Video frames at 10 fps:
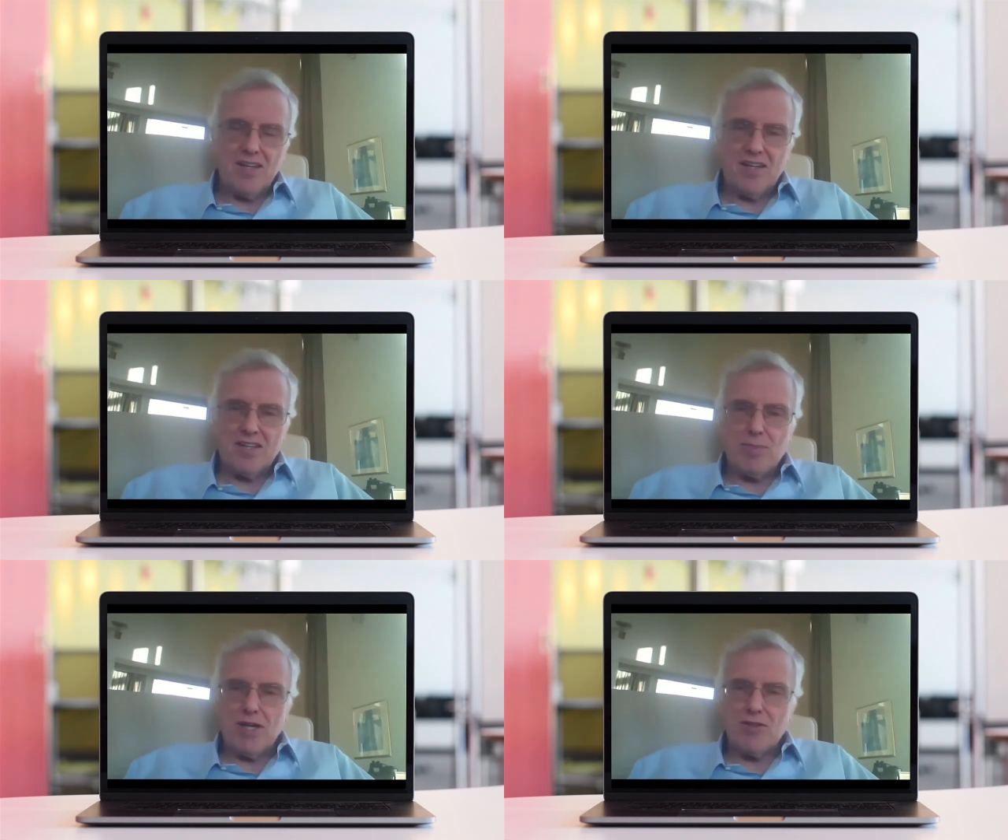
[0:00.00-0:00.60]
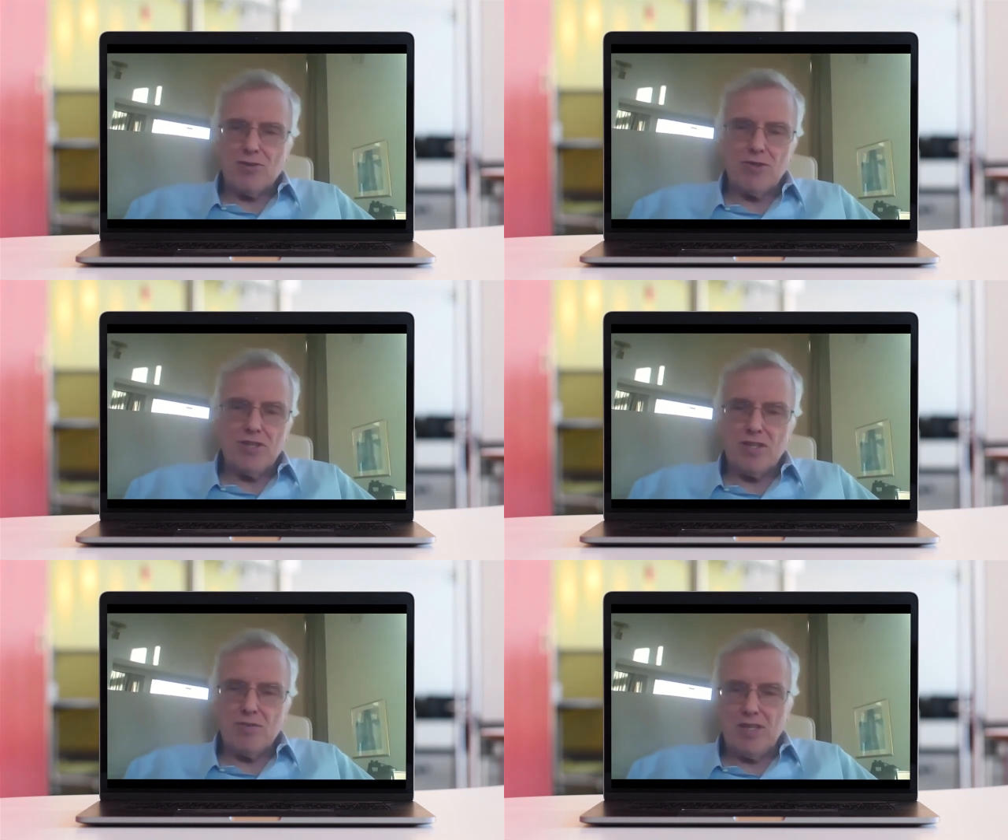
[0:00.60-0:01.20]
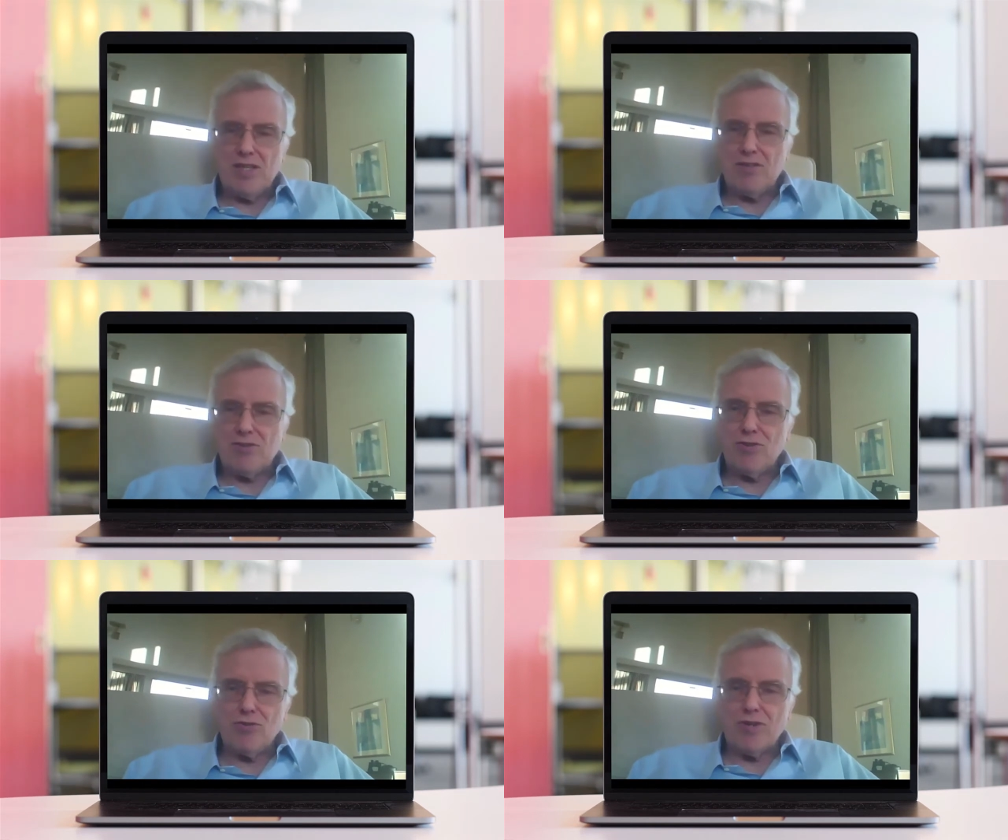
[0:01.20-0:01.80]
is by turning them
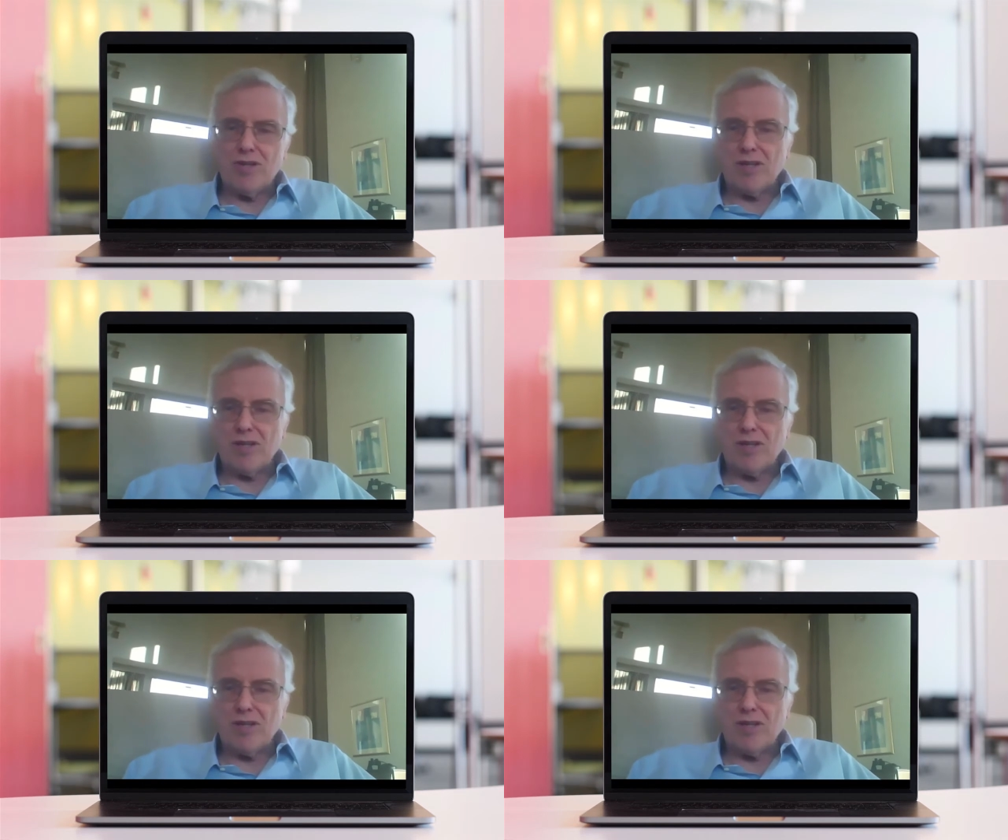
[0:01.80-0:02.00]
into